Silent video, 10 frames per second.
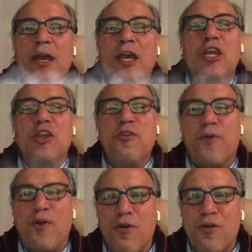You've
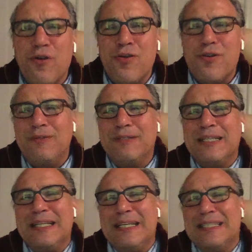heard
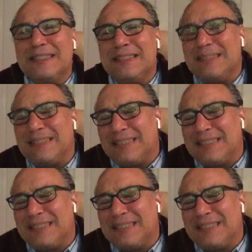in